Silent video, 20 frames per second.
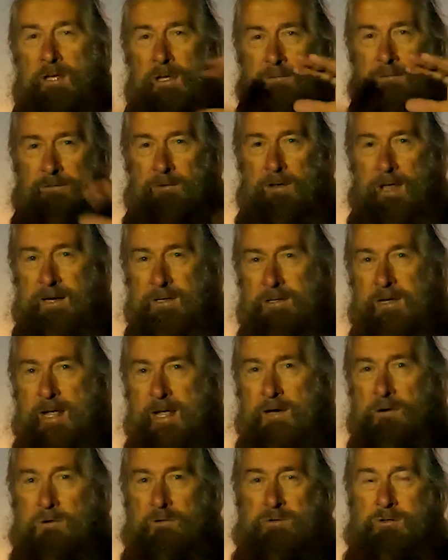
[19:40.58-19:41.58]
flood
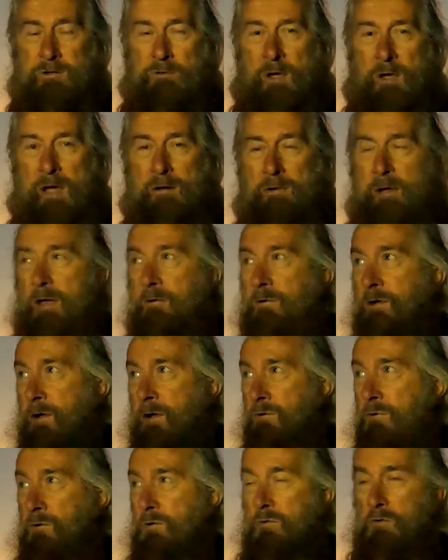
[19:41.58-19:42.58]
down onto our
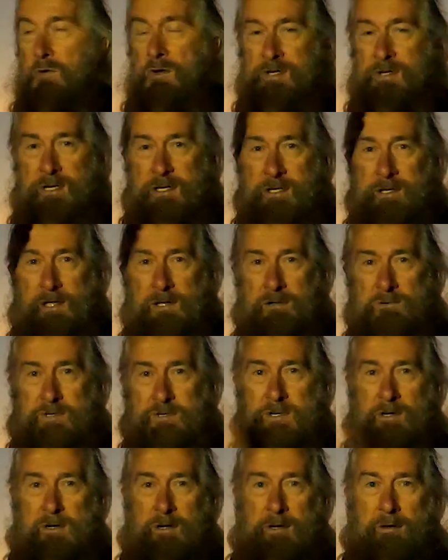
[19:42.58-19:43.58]
area or across into the
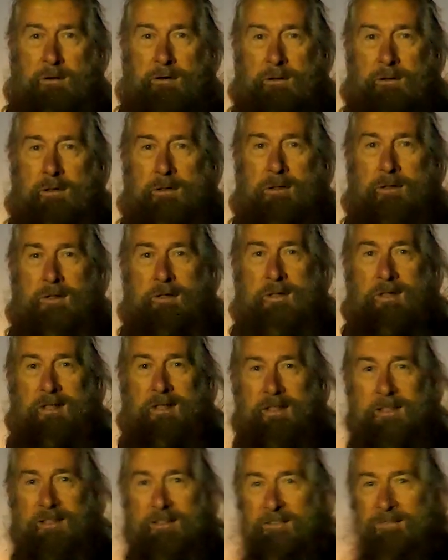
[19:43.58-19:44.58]
hillside.
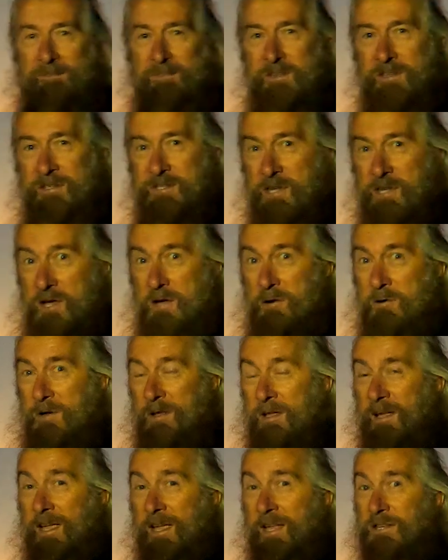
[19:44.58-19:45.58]
So
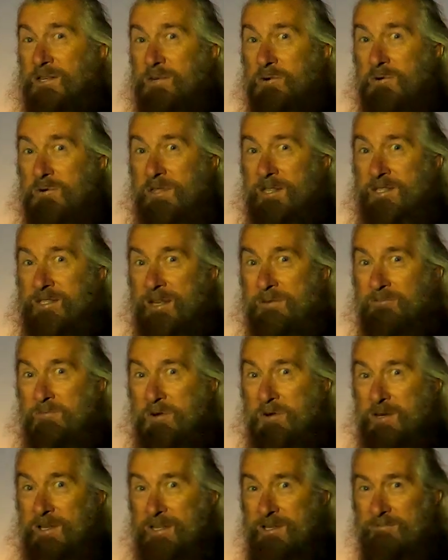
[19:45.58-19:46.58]
enjoy the
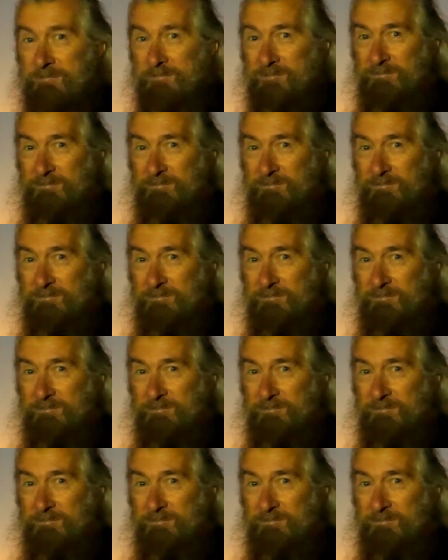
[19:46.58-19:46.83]
sunrise.